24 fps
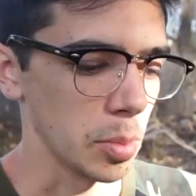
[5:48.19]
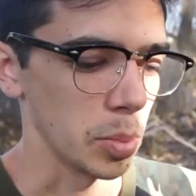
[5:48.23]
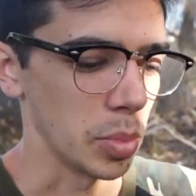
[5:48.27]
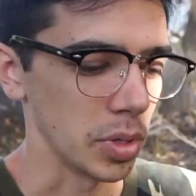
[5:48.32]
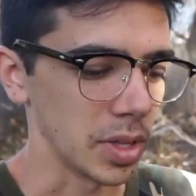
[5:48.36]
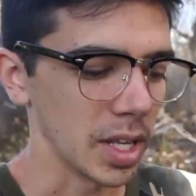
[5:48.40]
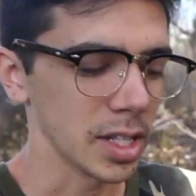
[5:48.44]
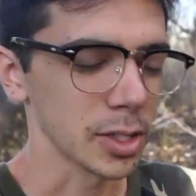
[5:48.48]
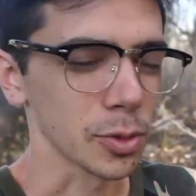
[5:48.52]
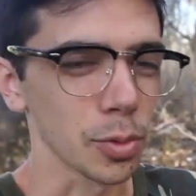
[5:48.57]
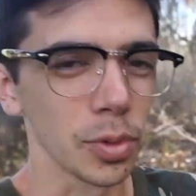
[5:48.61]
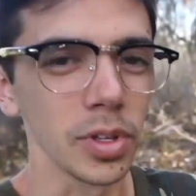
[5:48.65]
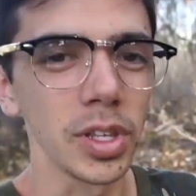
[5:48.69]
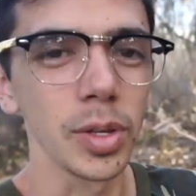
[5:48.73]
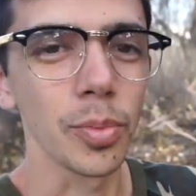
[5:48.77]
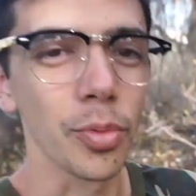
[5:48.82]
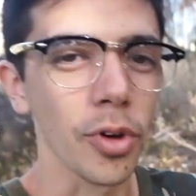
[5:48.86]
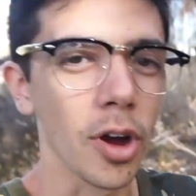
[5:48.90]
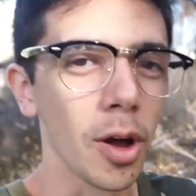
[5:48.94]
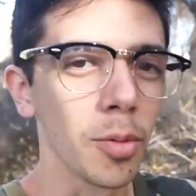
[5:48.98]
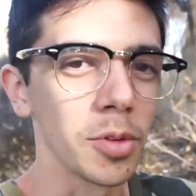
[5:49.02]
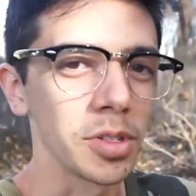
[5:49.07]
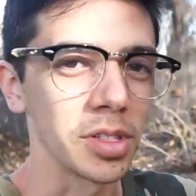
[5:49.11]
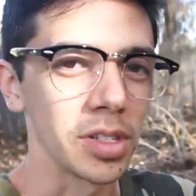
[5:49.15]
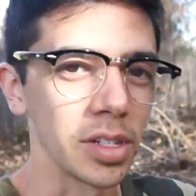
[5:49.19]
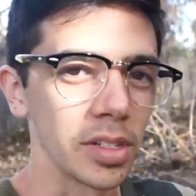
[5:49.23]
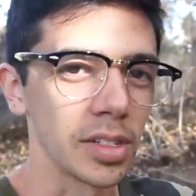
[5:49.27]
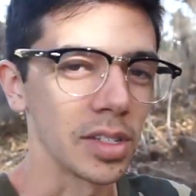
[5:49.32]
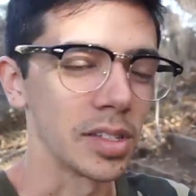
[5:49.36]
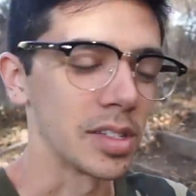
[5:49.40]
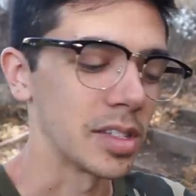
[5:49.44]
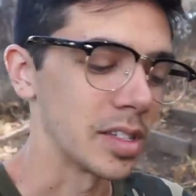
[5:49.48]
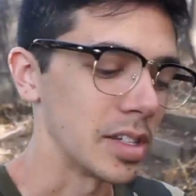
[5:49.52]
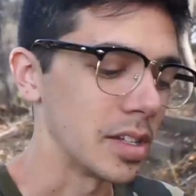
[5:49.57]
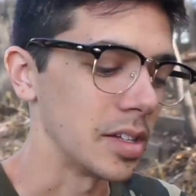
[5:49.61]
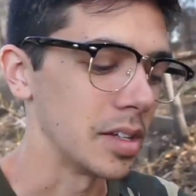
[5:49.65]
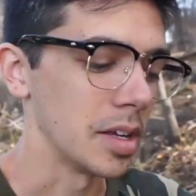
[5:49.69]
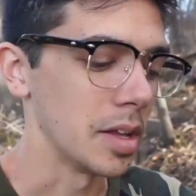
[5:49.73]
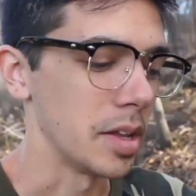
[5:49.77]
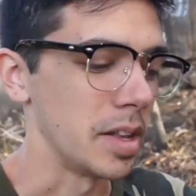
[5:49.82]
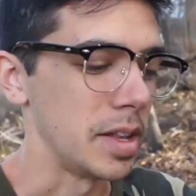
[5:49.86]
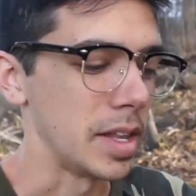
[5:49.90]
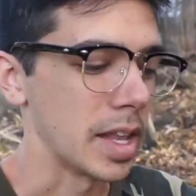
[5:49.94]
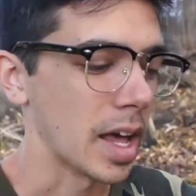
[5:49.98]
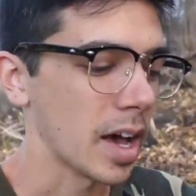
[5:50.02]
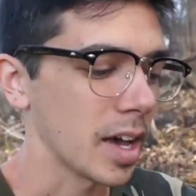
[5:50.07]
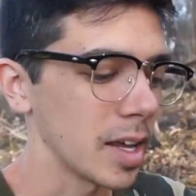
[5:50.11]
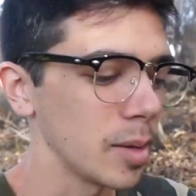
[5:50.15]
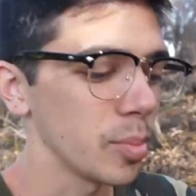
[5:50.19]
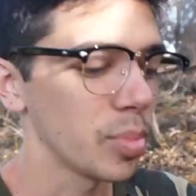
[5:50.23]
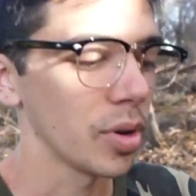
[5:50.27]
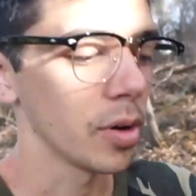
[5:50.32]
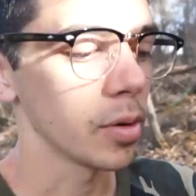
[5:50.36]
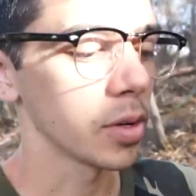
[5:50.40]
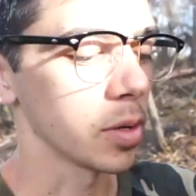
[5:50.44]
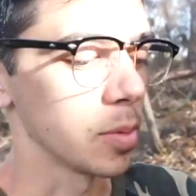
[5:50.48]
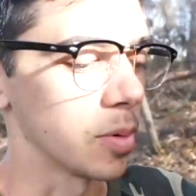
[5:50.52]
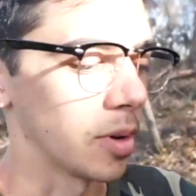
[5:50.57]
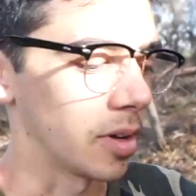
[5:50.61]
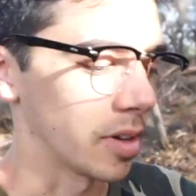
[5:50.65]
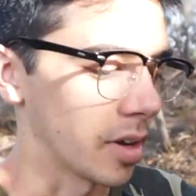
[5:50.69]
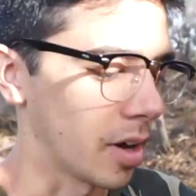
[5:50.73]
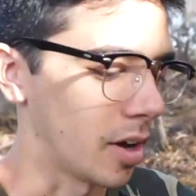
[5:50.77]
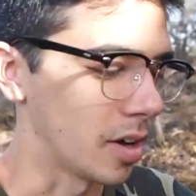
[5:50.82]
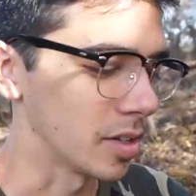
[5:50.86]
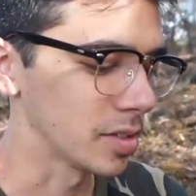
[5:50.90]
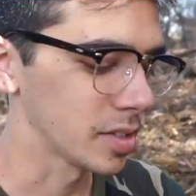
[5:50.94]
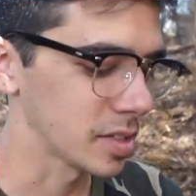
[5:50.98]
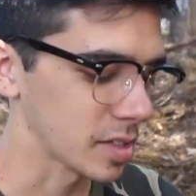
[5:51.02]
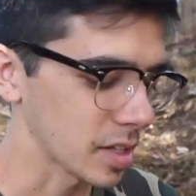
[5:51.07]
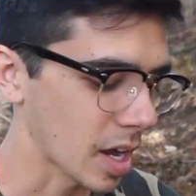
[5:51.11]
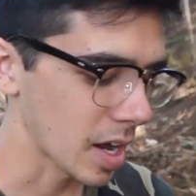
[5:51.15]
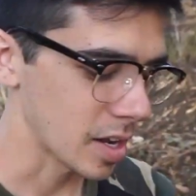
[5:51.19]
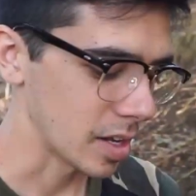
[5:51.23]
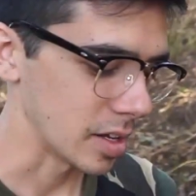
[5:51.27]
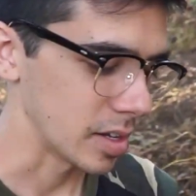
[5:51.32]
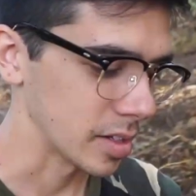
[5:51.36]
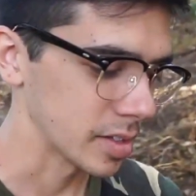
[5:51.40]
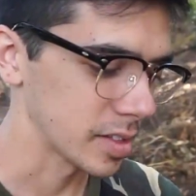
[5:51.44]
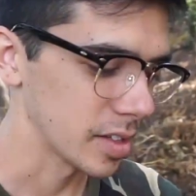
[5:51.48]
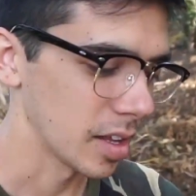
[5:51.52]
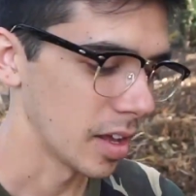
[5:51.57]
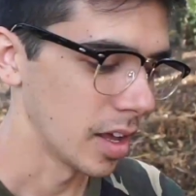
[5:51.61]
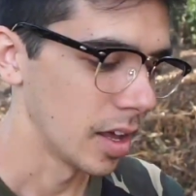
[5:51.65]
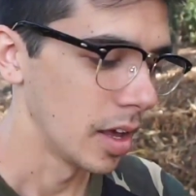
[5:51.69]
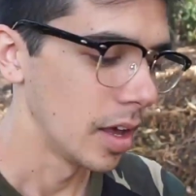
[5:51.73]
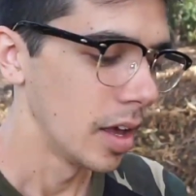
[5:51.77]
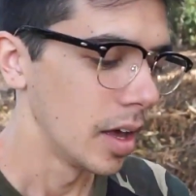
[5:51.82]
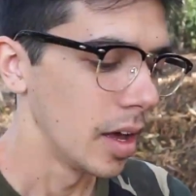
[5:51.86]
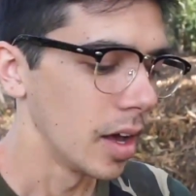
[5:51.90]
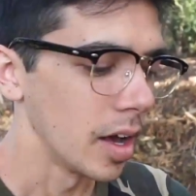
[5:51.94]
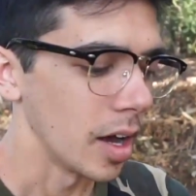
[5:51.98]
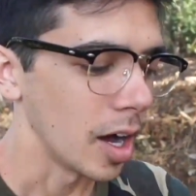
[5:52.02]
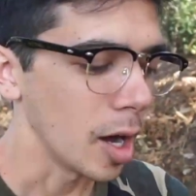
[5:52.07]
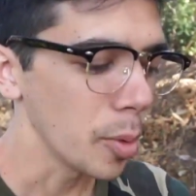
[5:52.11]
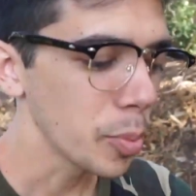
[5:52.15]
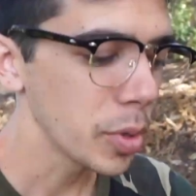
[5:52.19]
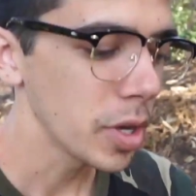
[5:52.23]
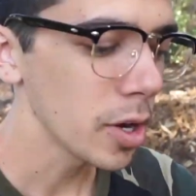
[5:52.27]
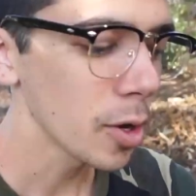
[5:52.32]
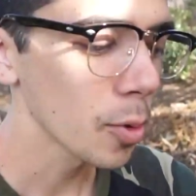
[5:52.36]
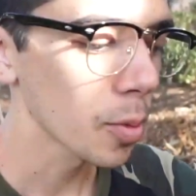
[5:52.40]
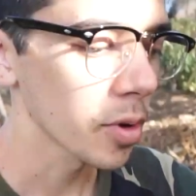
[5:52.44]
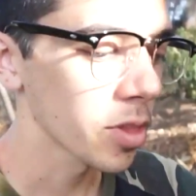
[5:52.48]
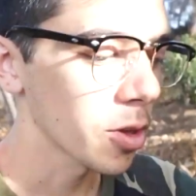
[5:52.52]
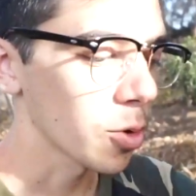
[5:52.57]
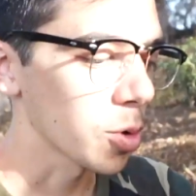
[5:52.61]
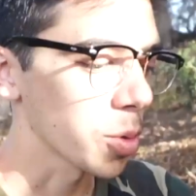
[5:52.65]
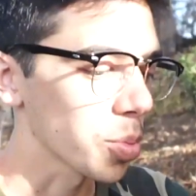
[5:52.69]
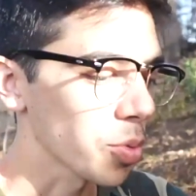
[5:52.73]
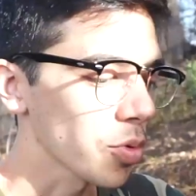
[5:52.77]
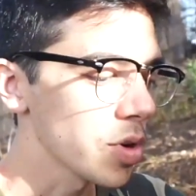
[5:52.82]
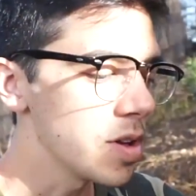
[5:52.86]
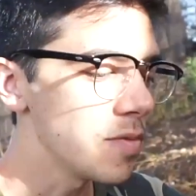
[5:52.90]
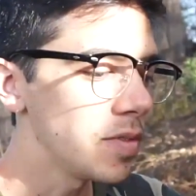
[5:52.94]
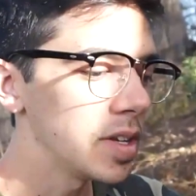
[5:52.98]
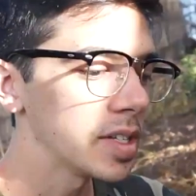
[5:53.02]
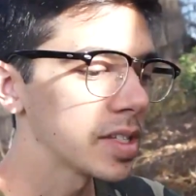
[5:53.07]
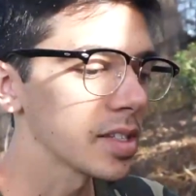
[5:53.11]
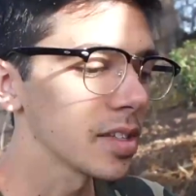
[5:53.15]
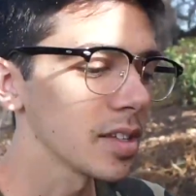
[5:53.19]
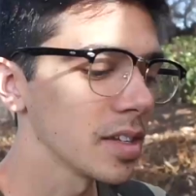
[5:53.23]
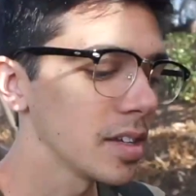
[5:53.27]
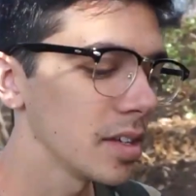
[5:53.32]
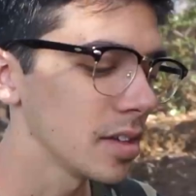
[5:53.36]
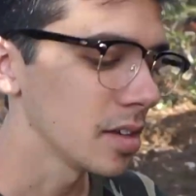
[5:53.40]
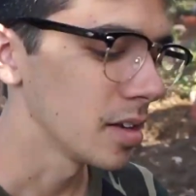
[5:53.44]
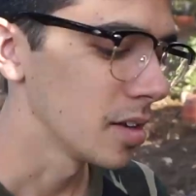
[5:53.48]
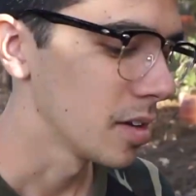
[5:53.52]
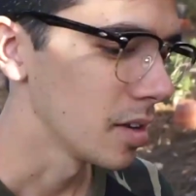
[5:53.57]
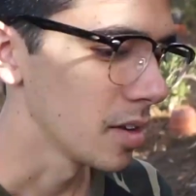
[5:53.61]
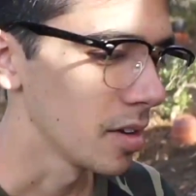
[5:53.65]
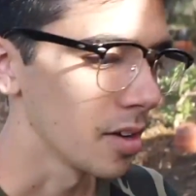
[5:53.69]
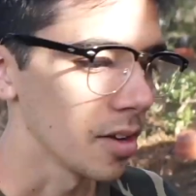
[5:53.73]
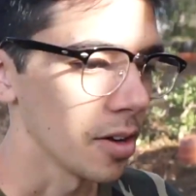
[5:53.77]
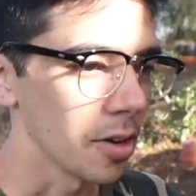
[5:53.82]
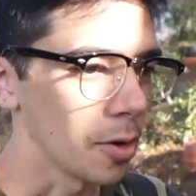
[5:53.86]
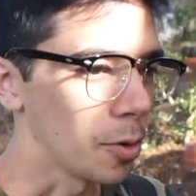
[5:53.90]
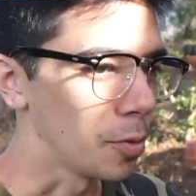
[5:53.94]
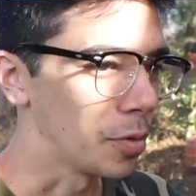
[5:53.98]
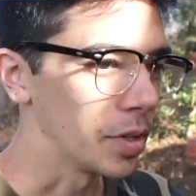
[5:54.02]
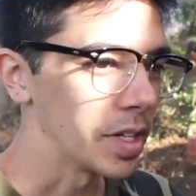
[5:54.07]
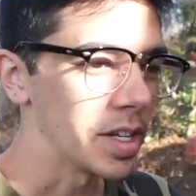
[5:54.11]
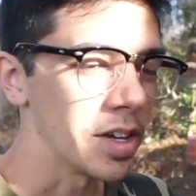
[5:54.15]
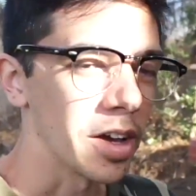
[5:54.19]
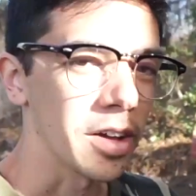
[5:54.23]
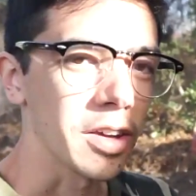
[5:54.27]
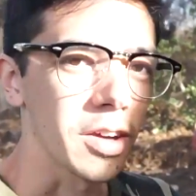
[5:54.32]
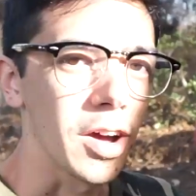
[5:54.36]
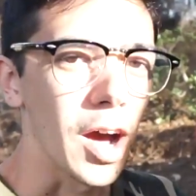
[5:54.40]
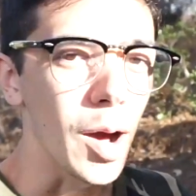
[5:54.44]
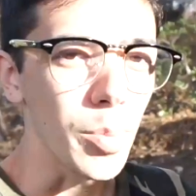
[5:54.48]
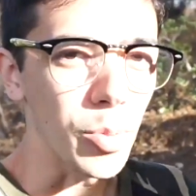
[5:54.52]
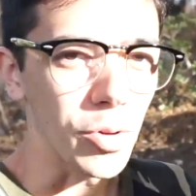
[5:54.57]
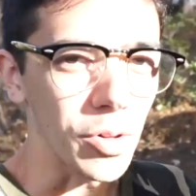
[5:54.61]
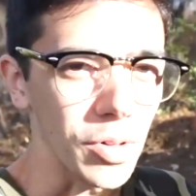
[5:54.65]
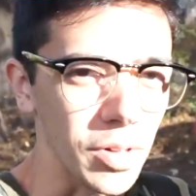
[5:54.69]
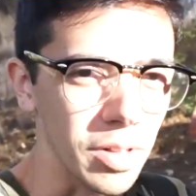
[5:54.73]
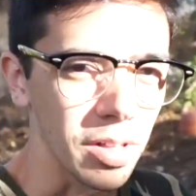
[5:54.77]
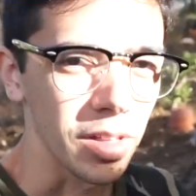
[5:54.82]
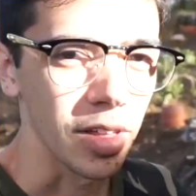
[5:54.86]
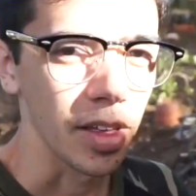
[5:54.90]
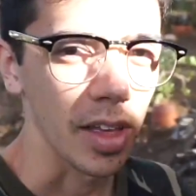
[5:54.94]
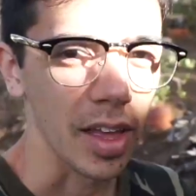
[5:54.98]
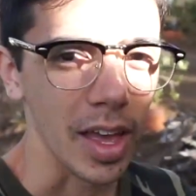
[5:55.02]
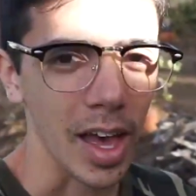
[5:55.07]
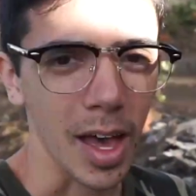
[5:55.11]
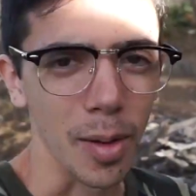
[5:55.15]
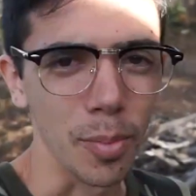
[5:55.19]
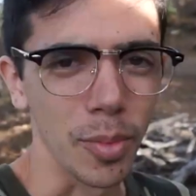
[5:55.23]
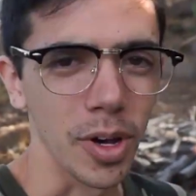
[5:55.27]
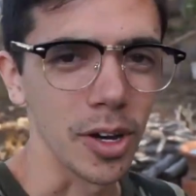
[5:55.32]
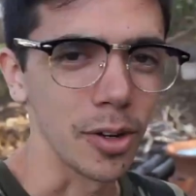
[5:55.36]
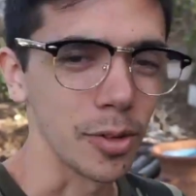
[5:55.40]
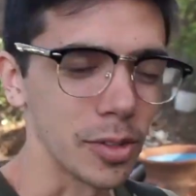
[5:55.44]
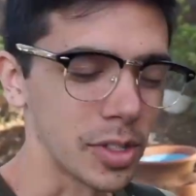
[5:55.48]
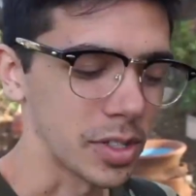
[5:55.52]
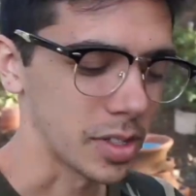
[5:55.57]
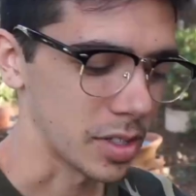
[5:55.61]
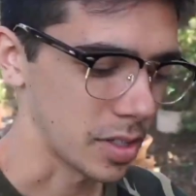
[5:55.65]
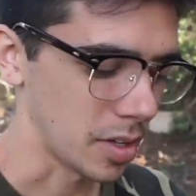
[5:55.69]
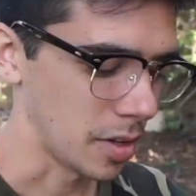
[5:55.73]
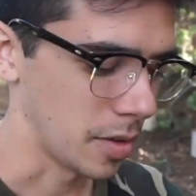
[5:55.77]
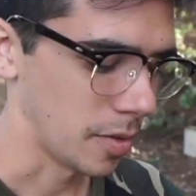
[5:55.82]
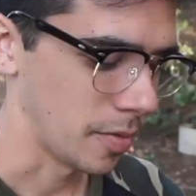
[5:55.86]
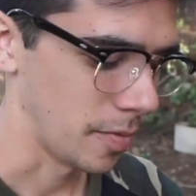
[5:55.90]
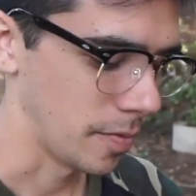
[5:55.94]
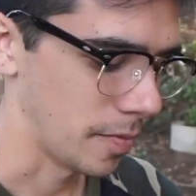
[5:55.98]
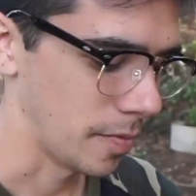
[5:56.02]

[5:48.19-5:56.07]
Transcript: But that's really promising to see nine Pokemon on sightings up here where there were previously only a couple at most.